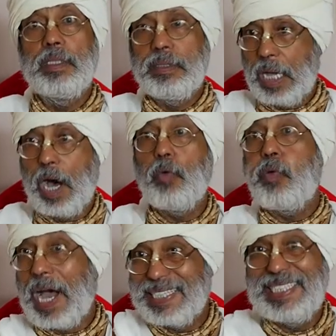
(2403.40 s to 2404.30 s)
Now
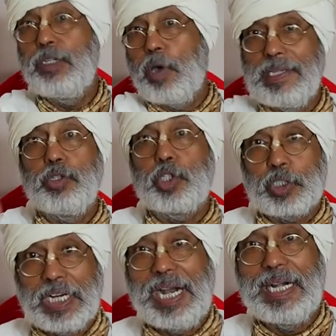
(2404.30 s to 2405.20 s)
fighting going to
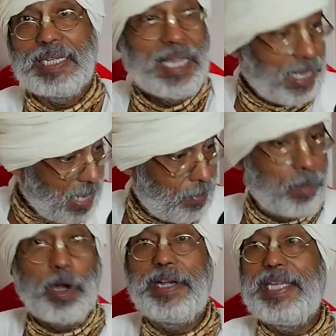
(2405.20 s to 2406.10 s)
start.
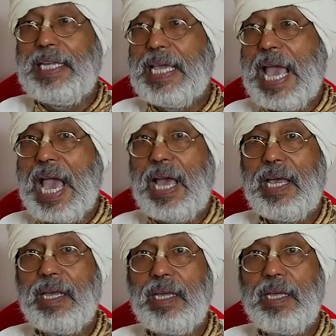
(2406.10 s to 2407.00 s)
Everybody
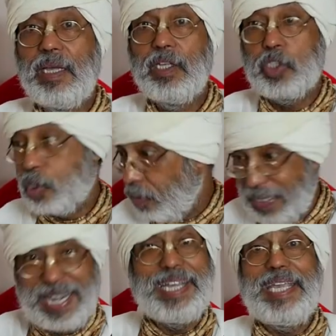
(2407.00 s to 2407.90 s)

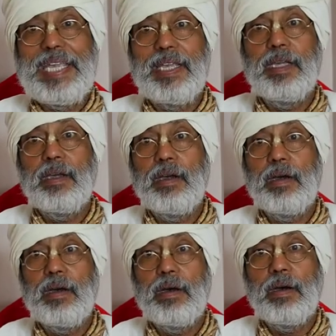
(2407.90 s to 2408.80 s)
ready.
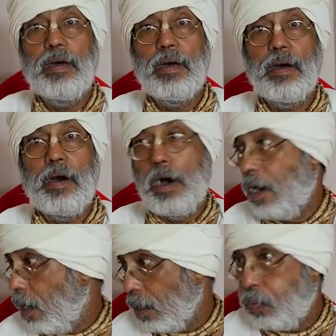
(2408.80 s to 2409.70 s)

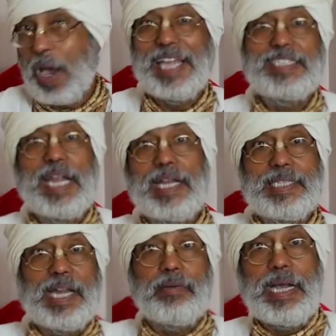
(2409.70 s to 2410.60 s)
All fighter,
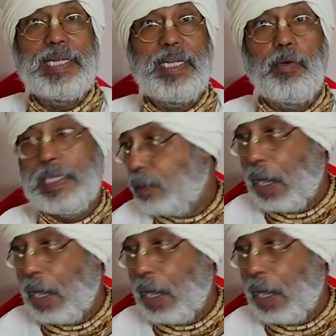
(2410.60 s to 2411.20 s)
they are ready with